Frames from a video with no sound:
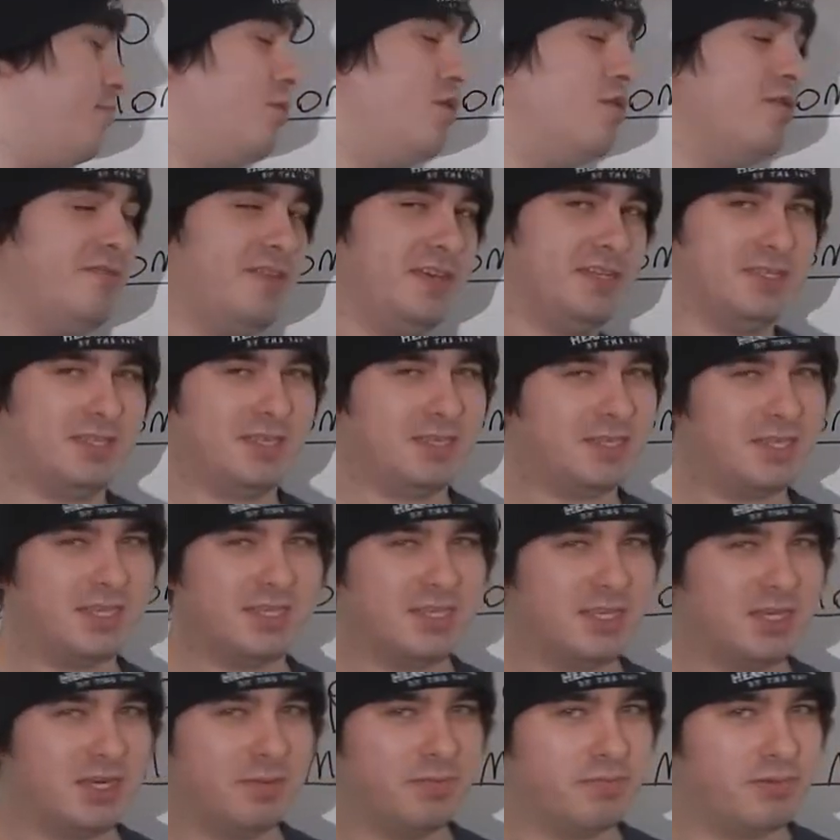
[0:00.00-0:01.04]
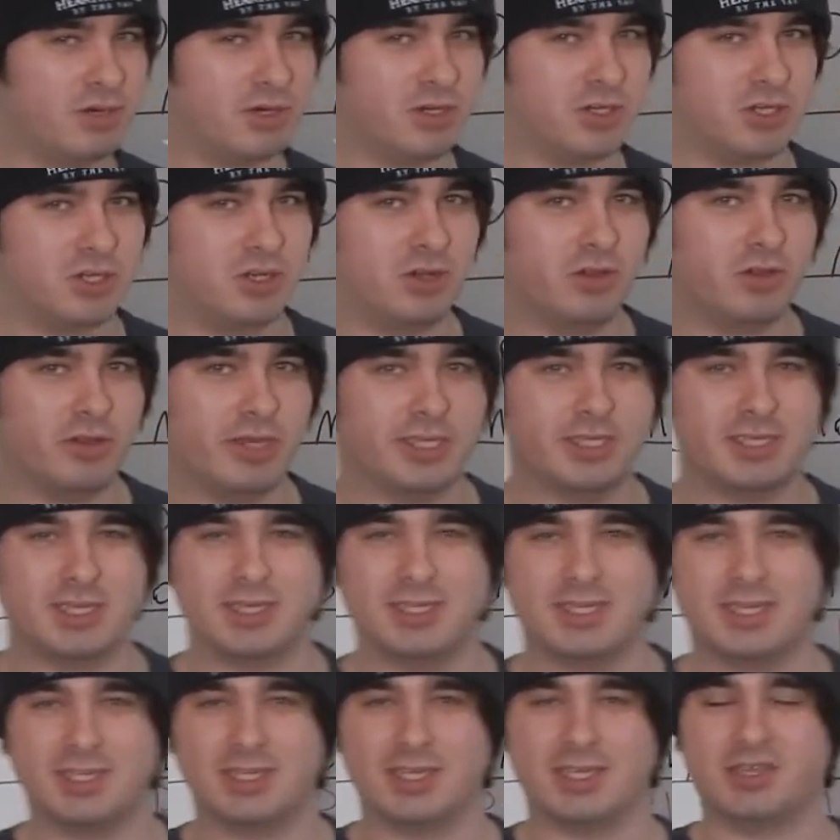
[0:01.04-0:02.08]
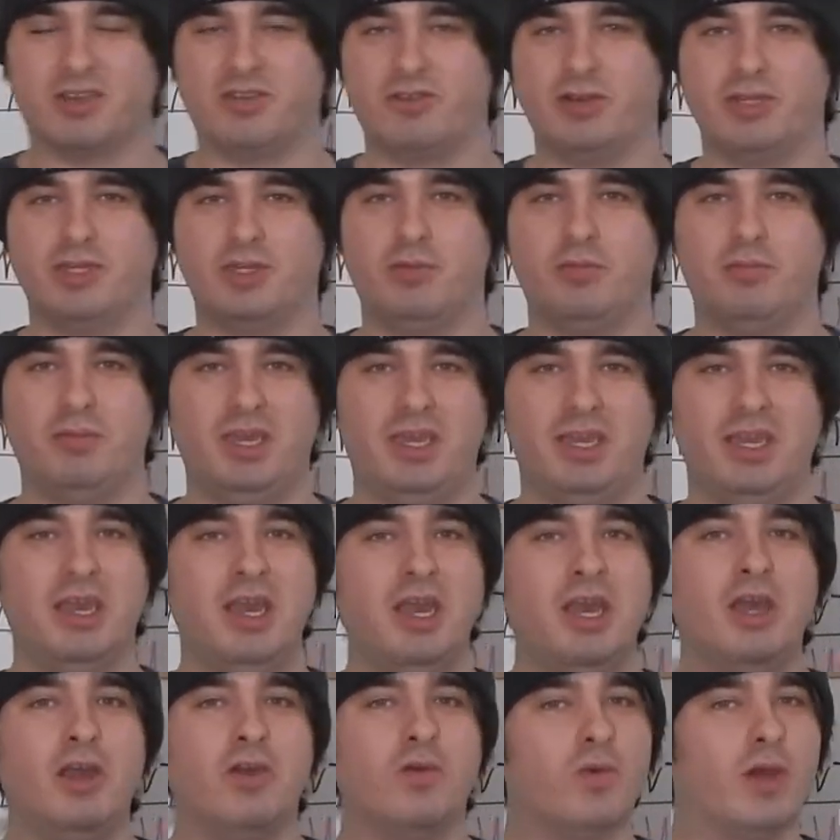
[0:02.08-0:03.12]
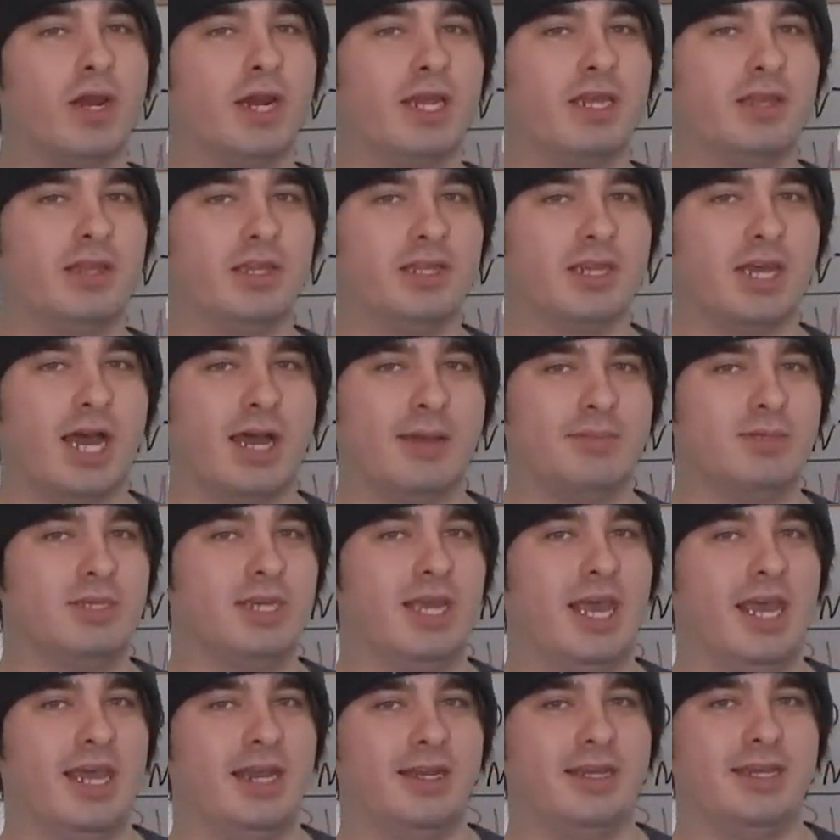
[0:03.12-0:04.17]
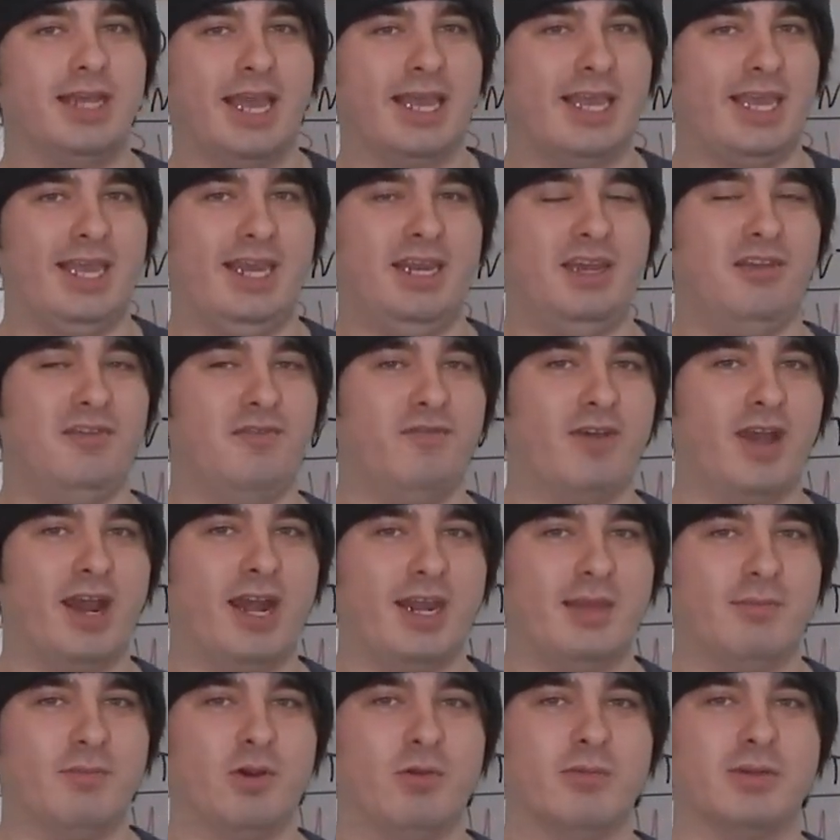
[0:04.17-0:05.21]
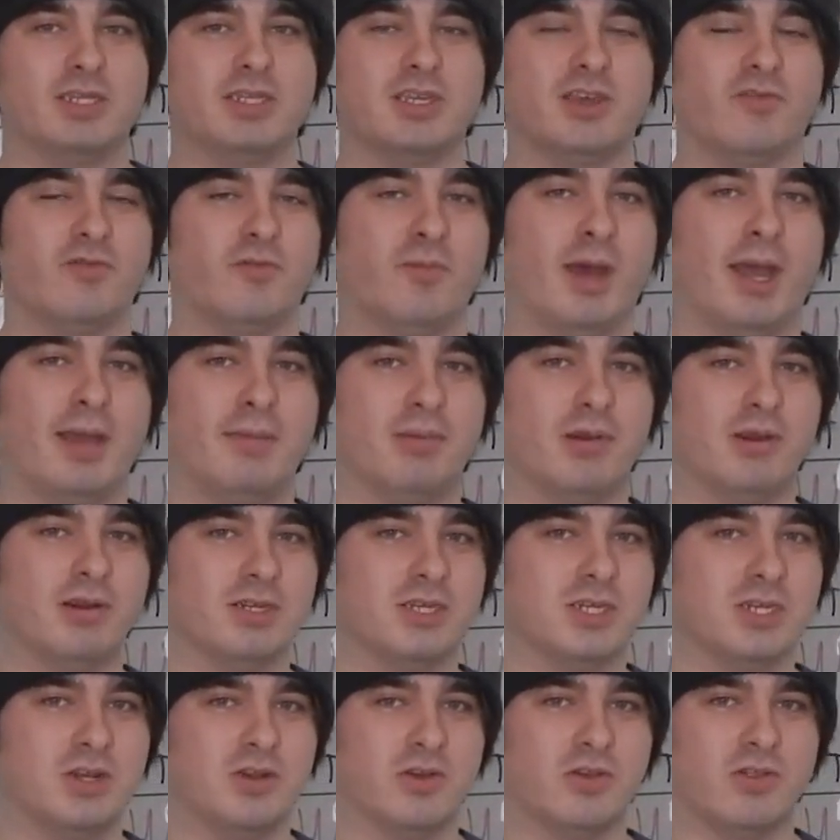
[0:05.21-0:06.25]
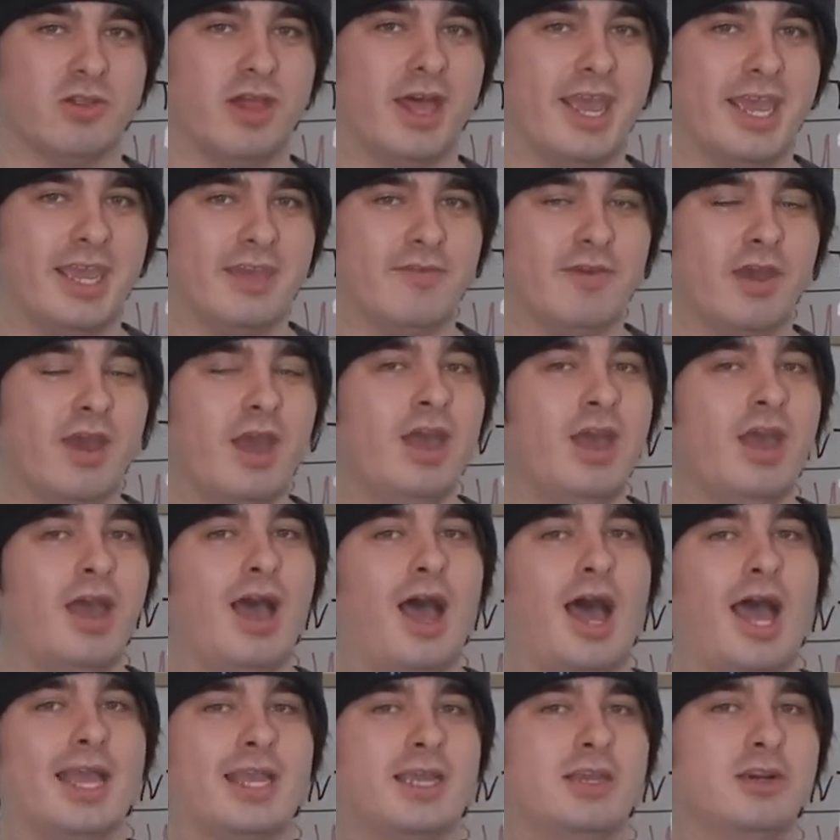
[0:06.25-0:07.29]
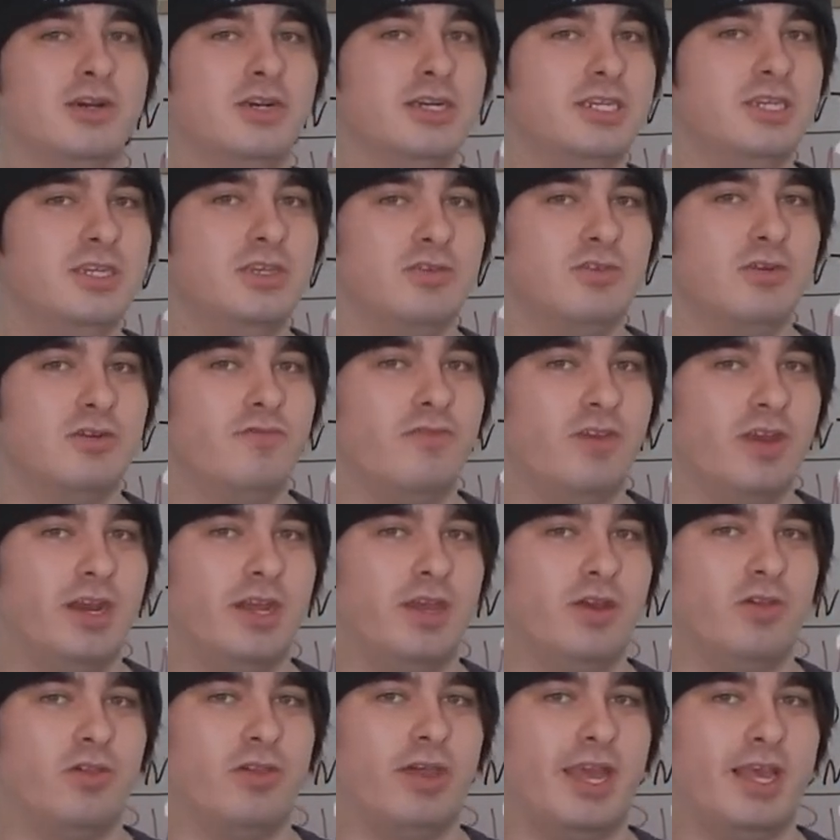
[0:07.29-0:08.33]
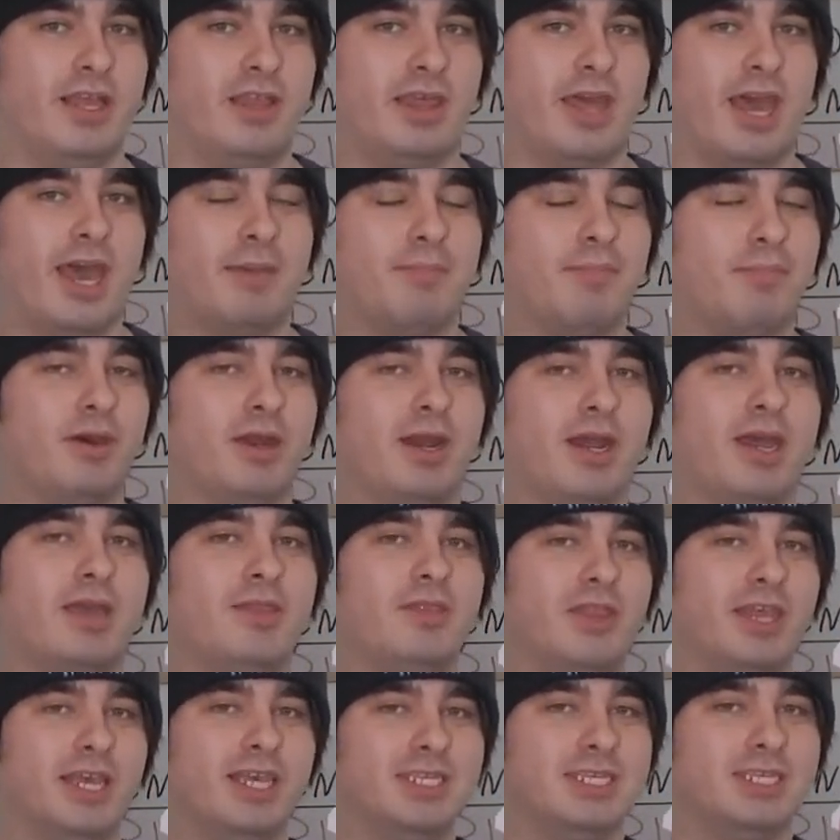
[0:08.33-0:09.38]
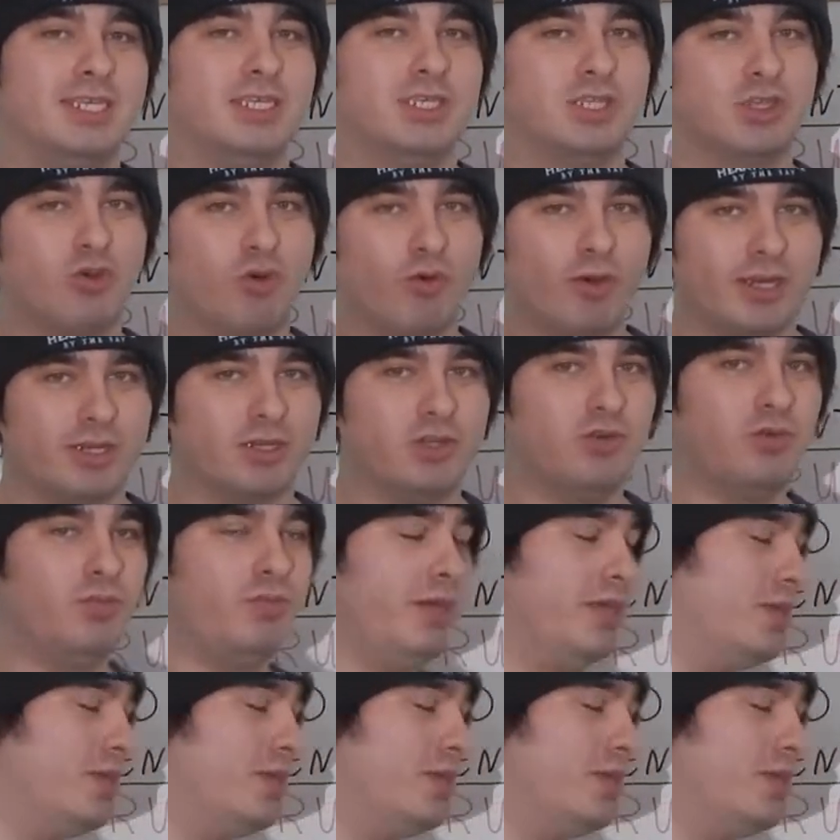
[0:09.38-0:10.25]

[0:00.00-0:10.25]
movies. This isn't a personal list. This isn't going to me writing the top 10 decade-defining moments of my personal life. I could do a video like that, but this is going to be